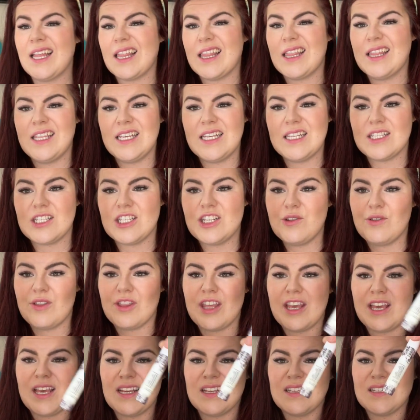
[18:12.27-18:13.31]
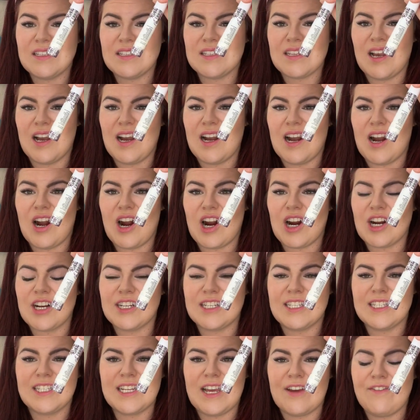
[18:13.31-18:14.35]
these two things
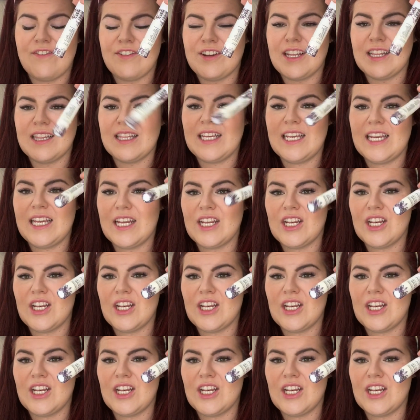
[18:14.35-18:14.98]
are definitely